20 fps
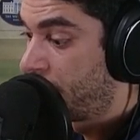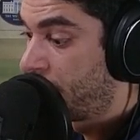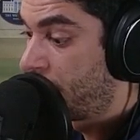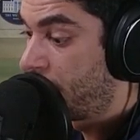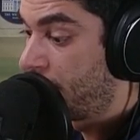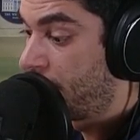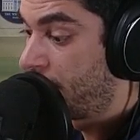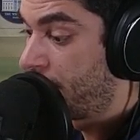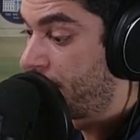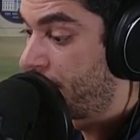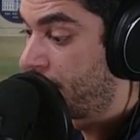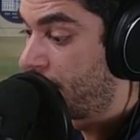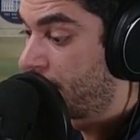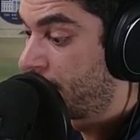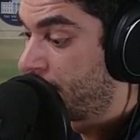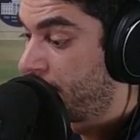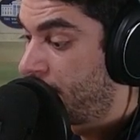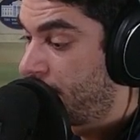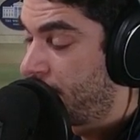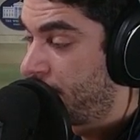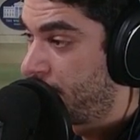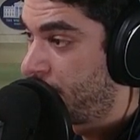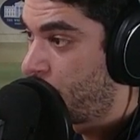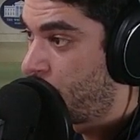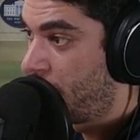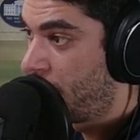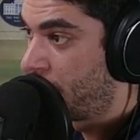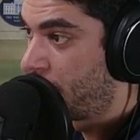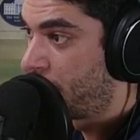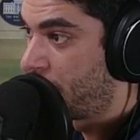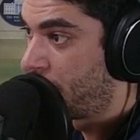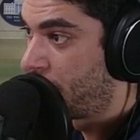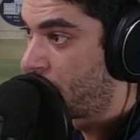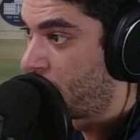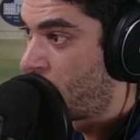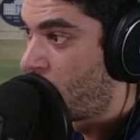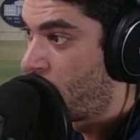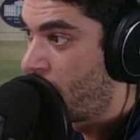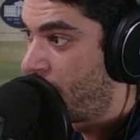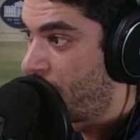And if Lacazette is available,
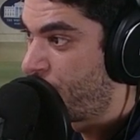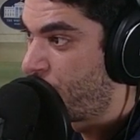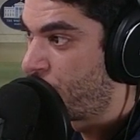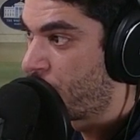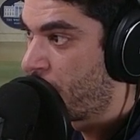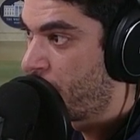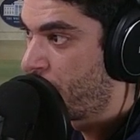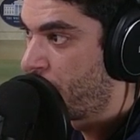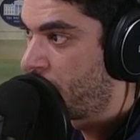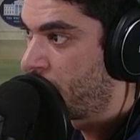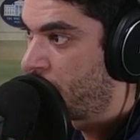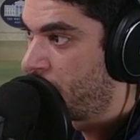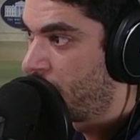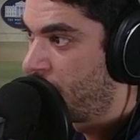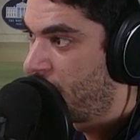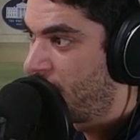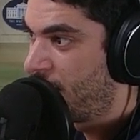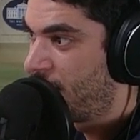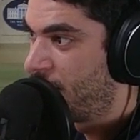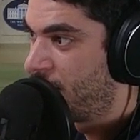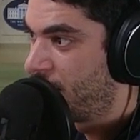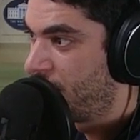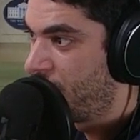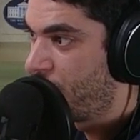go ahead, jump in and